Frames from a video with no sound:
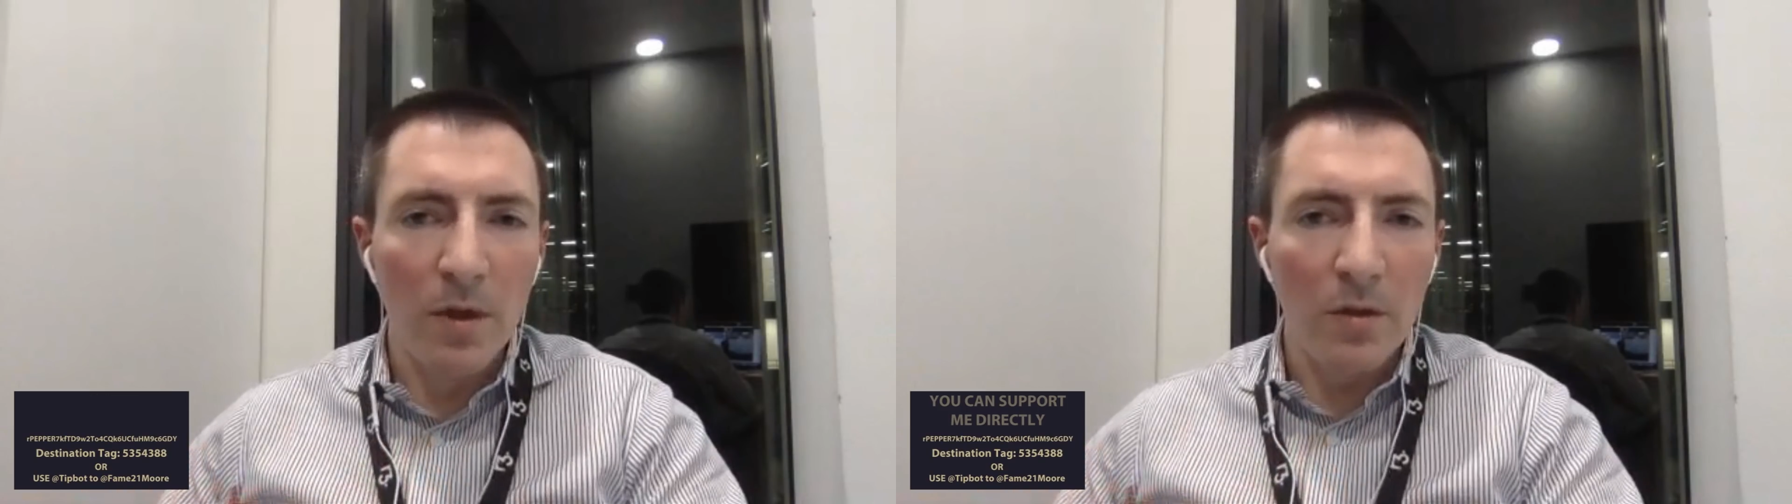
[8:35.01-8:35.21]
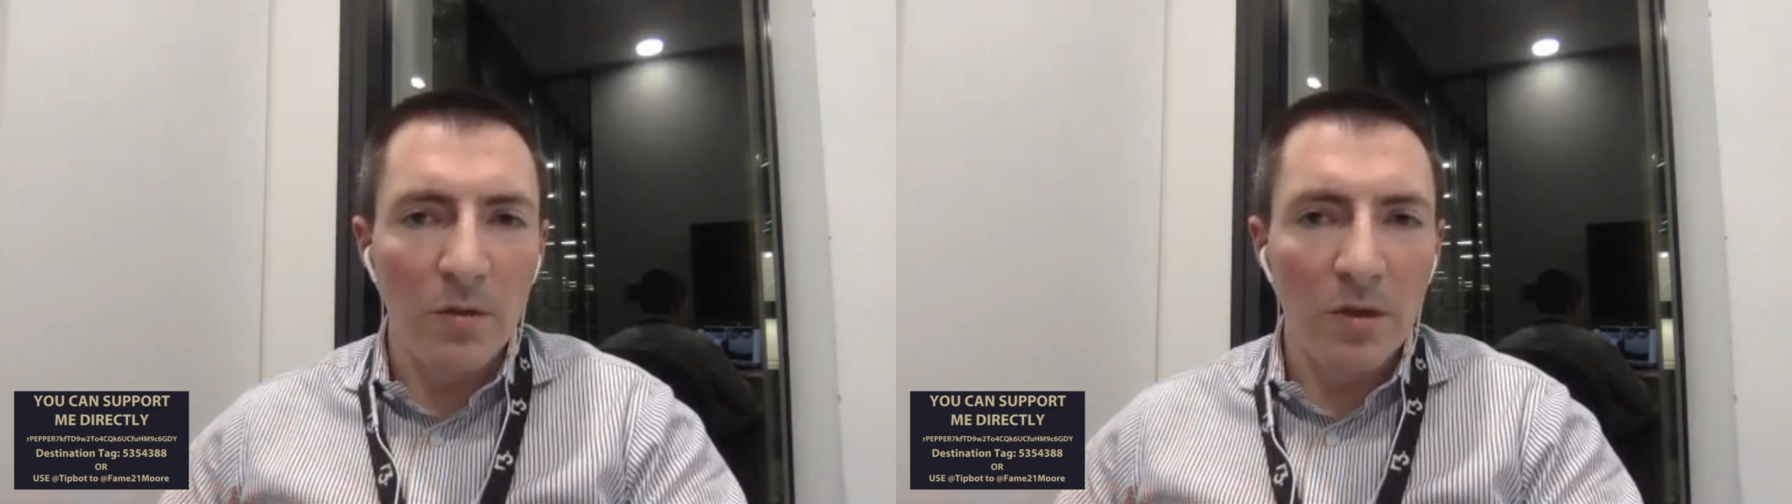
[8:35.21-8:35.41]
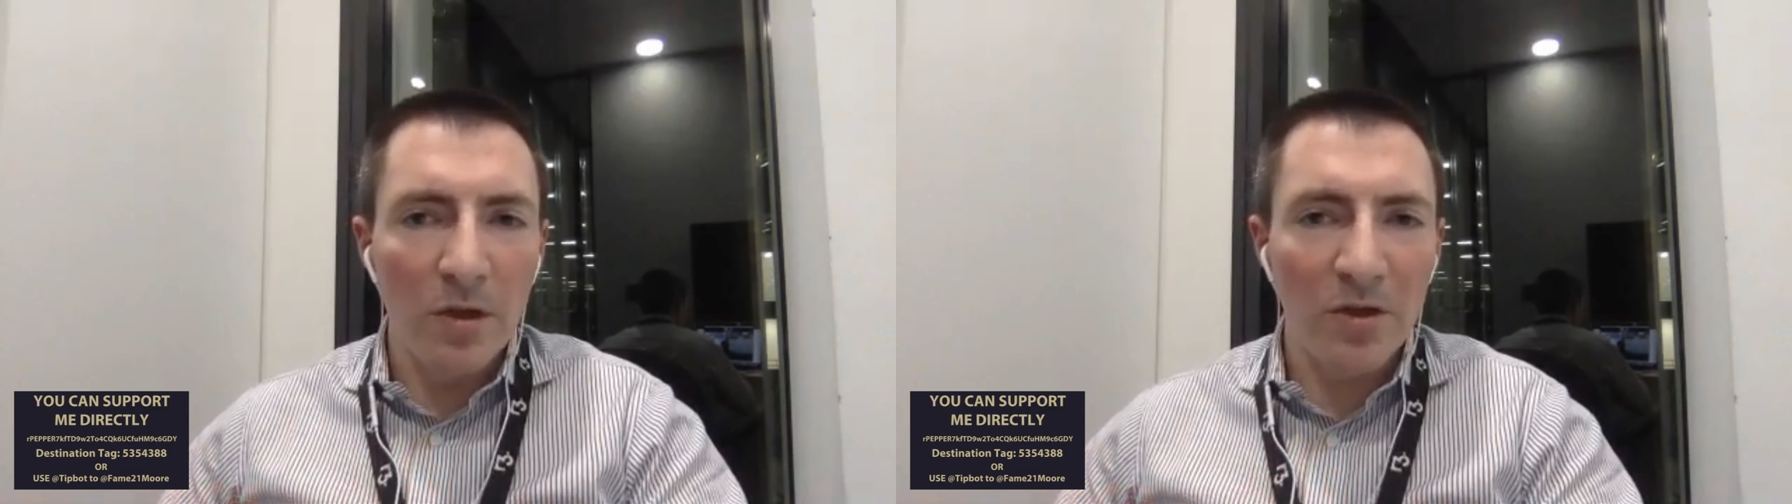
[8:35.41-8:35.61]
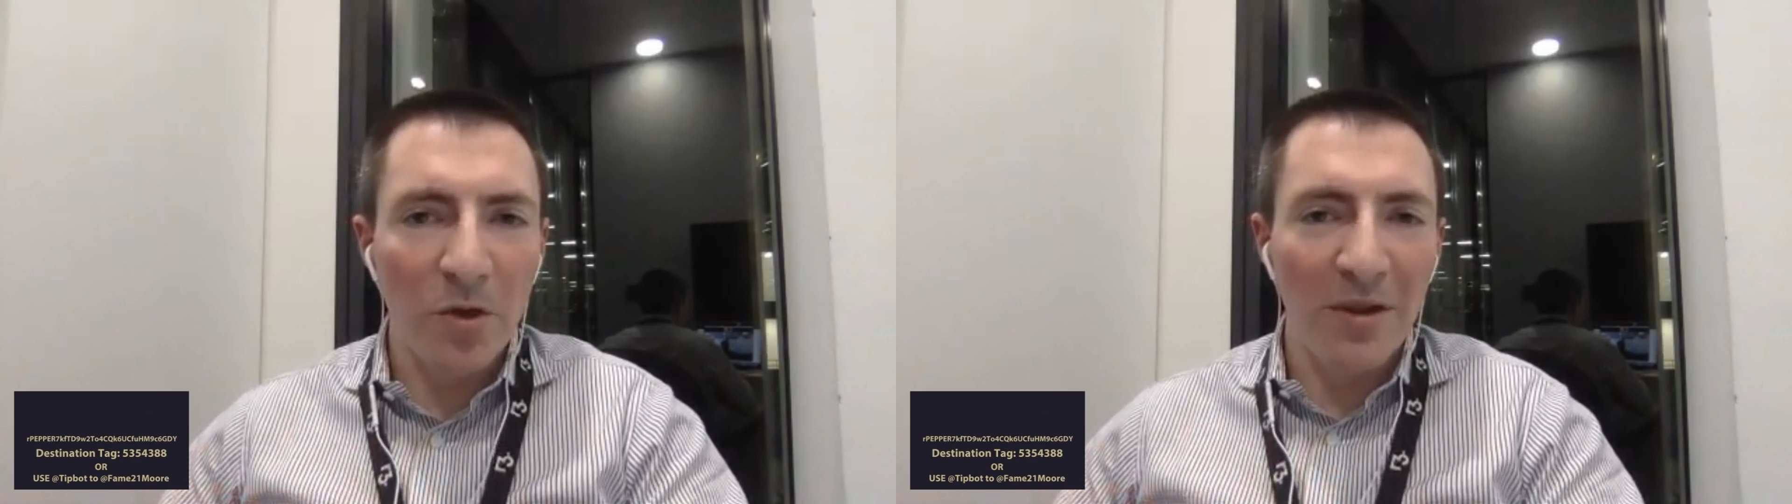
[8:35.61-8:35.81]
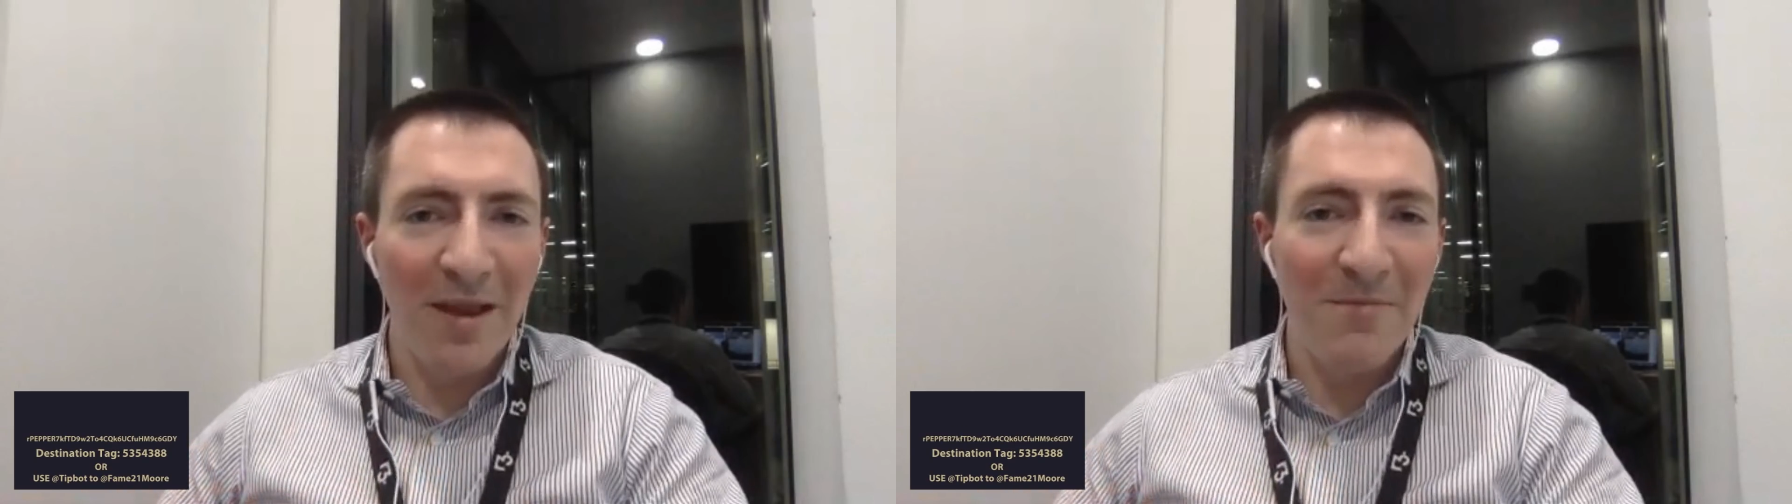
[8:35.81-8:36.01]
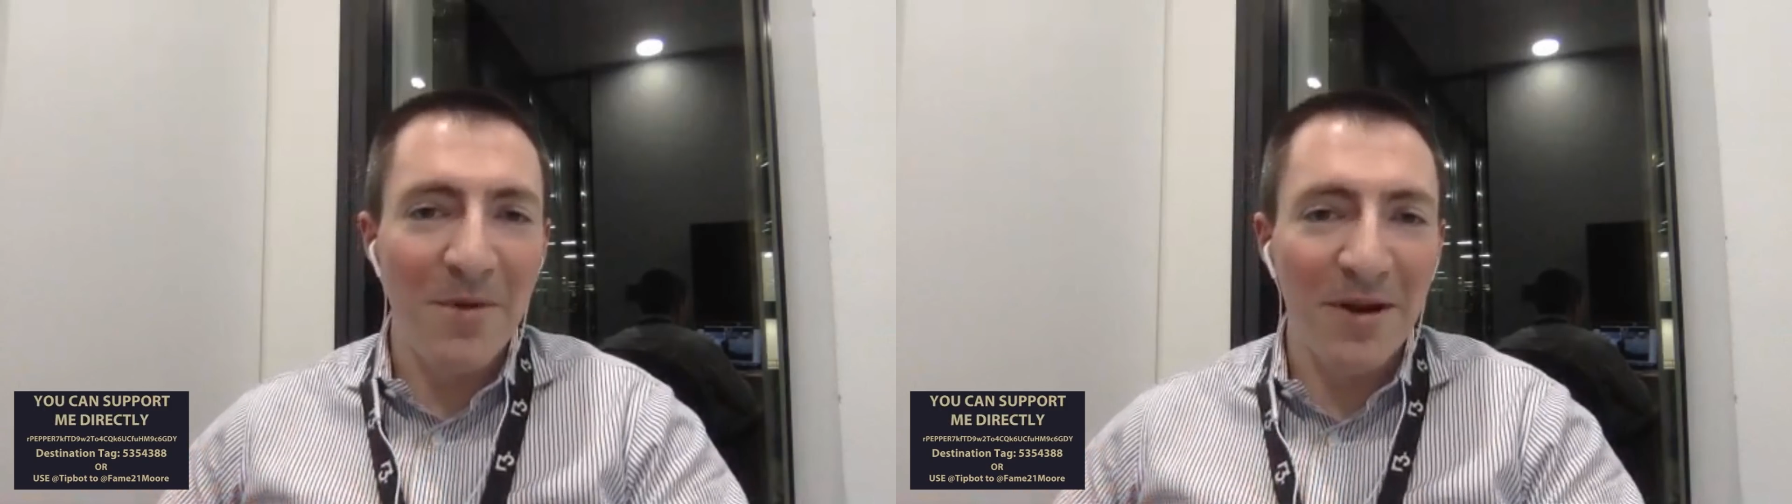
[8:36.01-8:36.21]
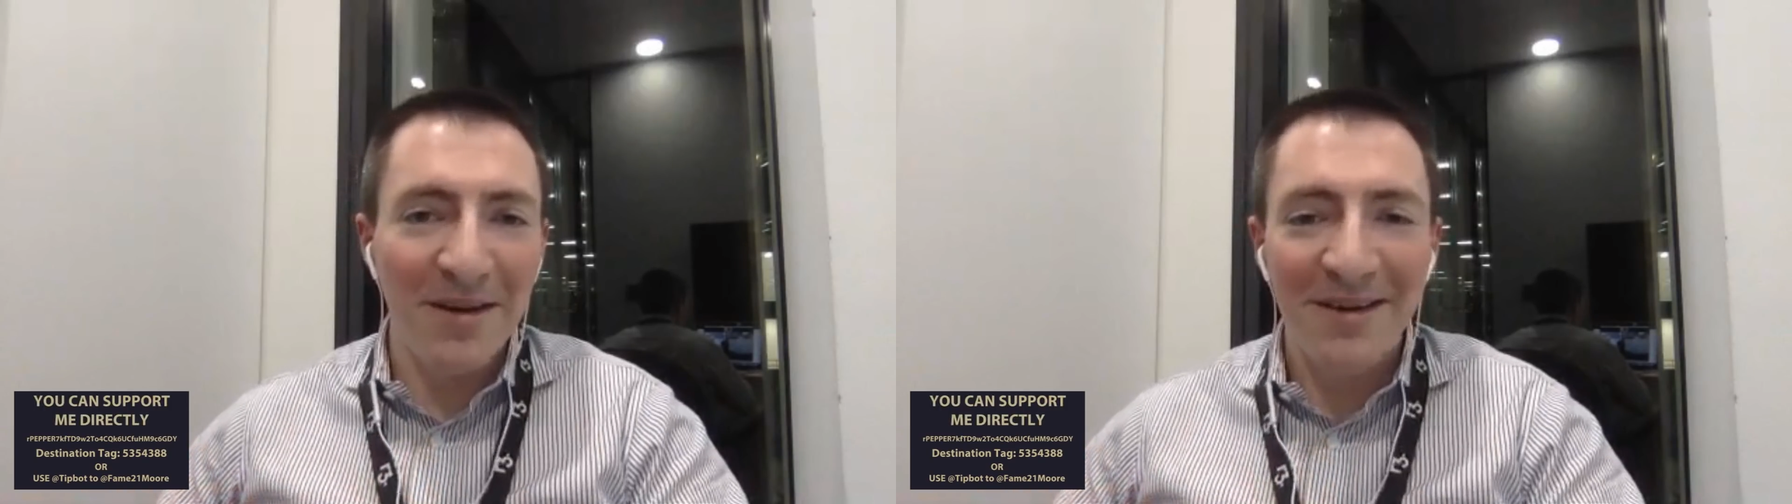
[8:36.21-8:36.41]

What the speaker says: just lost all their money.